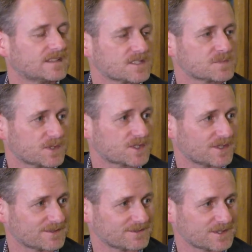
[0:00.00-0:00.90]
does put you in
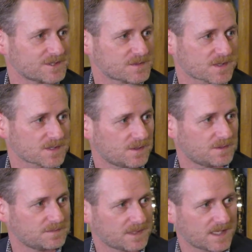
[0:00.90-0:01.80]
a real special
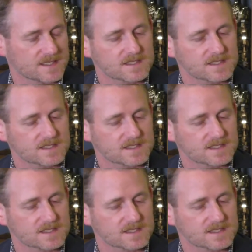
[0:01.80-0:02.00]
place.